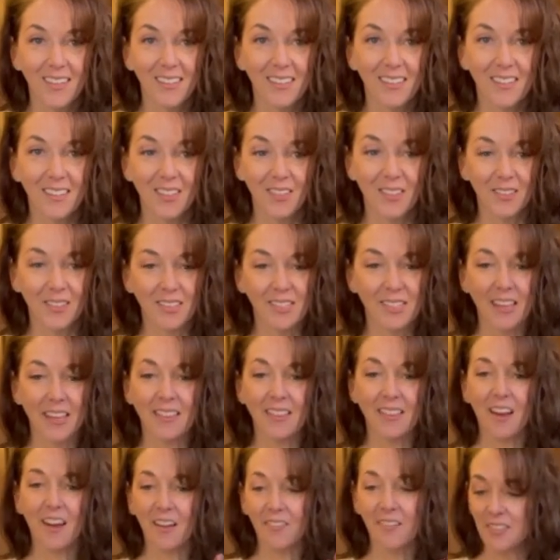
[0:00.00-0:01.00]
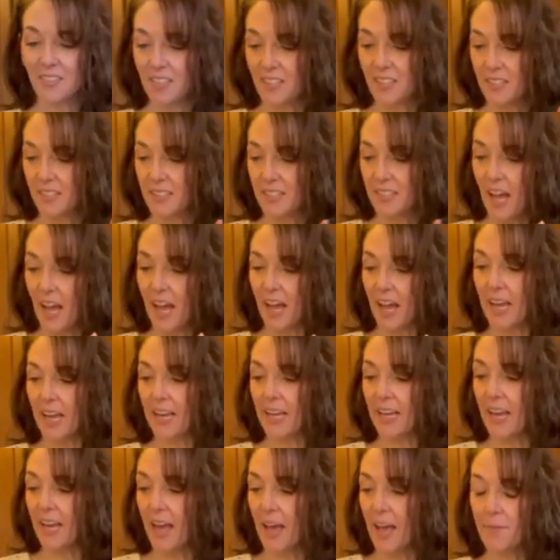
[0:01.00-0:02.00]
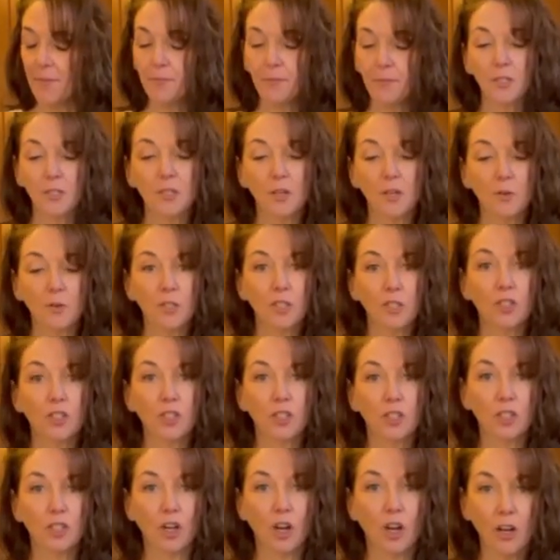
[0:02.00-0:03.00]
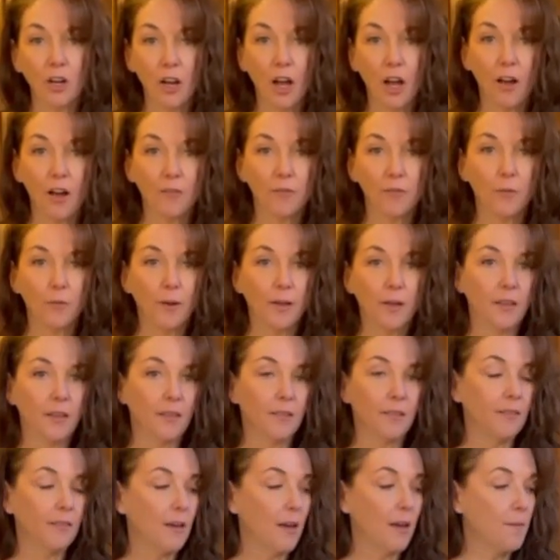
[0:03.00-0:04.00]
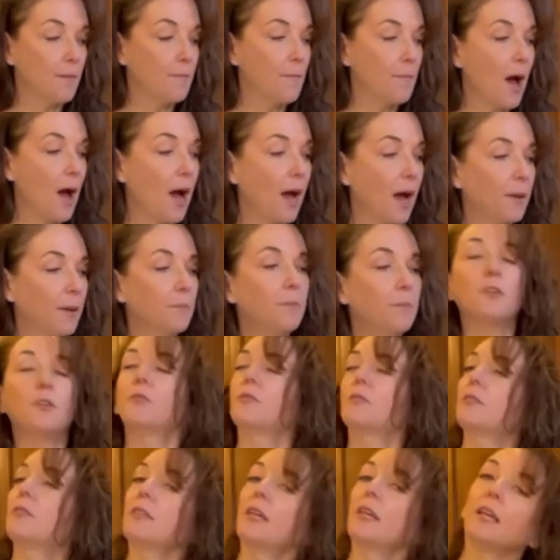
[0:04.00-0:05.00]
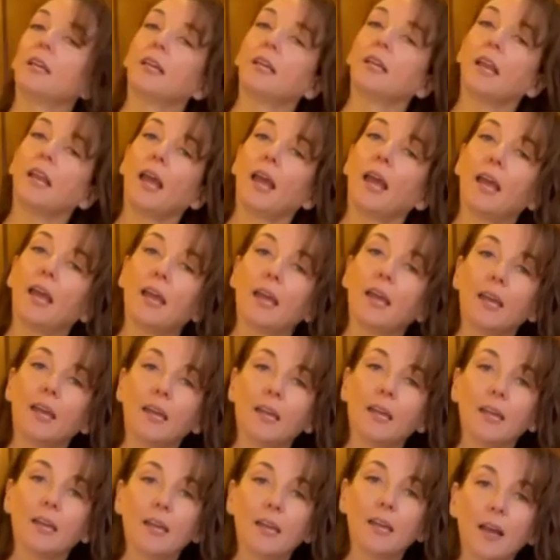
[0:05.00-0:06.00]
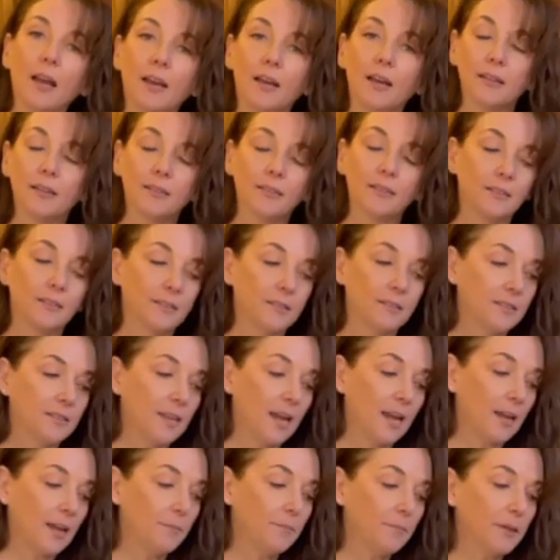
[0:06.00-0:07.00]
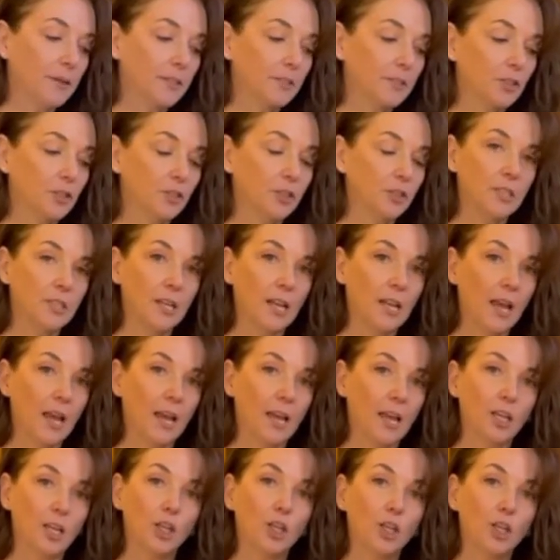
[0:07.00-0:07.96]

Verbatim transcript: So set that off to the side. Um, so to start off with, um, I'm using a uh, stand mixer today.